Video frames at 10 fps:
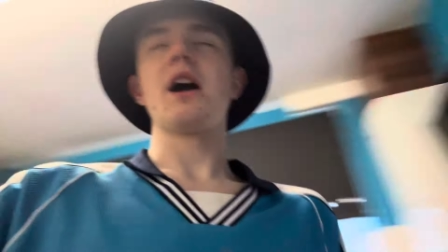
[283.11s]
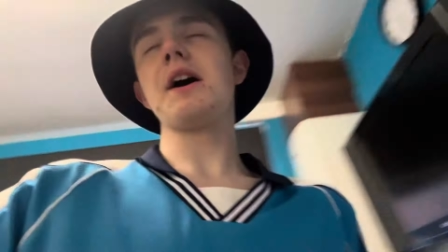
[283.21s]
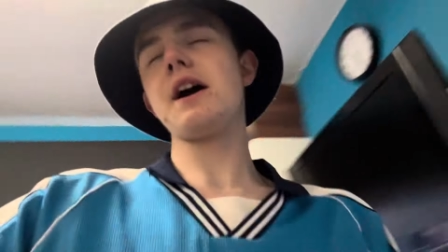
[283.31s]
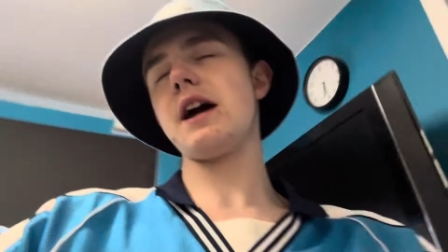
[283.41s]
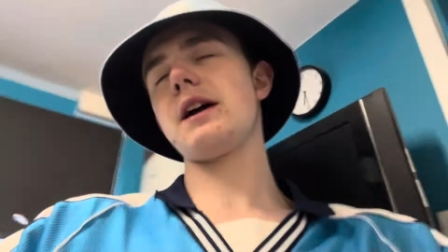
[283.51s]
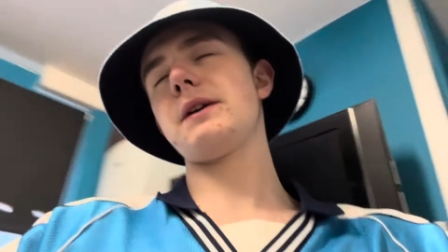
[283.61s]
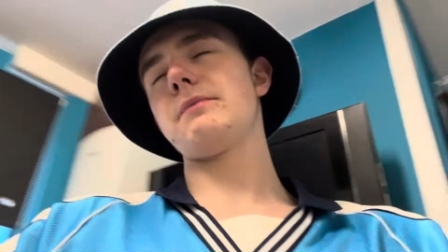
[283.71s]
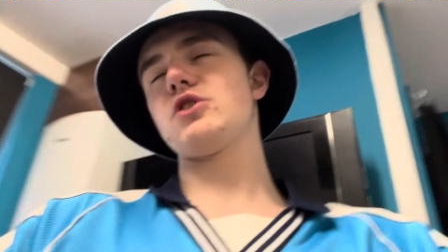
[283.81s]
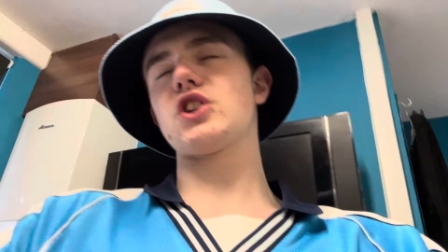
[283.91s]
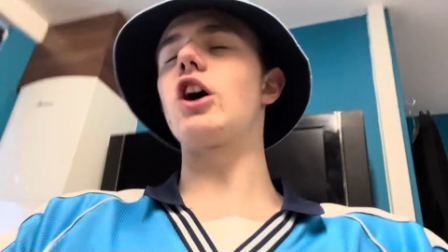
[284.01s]
um,
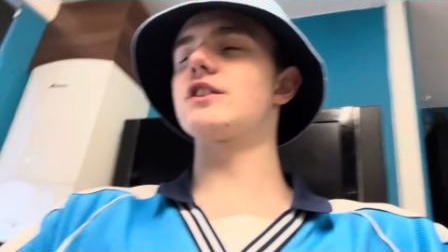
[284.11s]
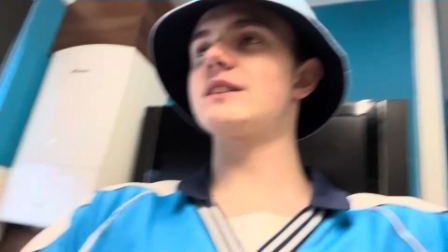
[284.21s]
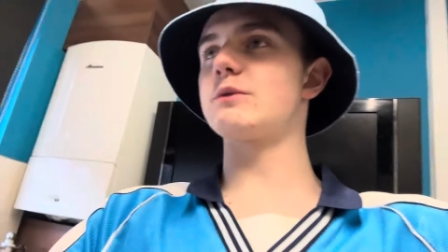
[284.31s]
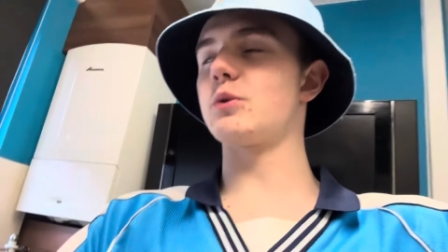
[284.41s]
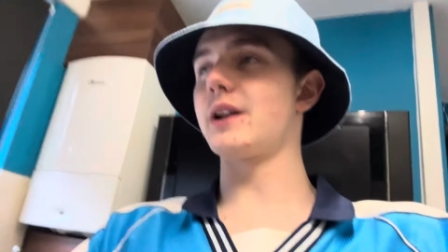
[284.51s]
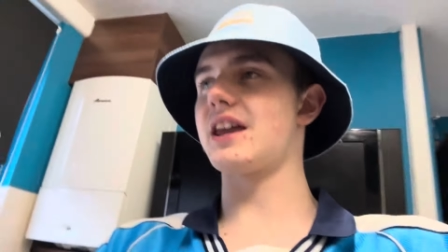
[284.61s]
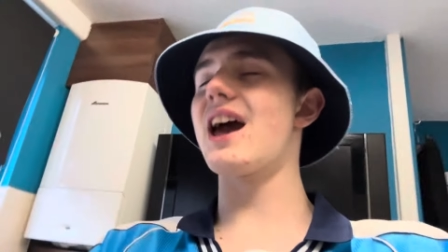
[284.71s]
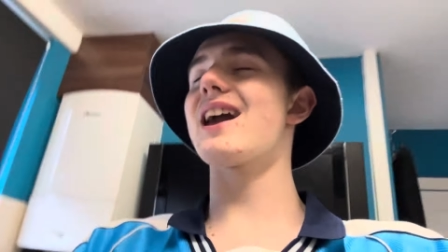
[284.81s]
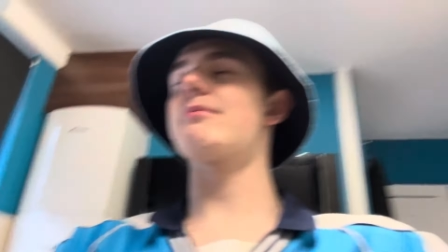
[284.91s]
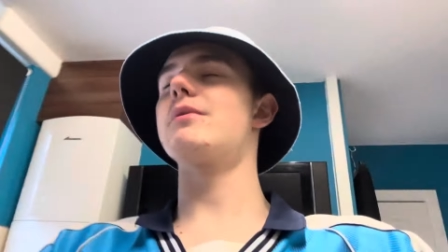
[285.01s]
just can't seem to win a
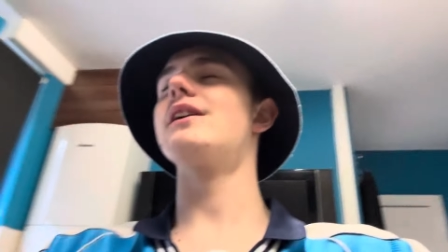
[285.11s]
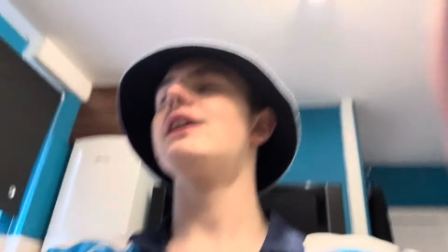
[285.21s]
game.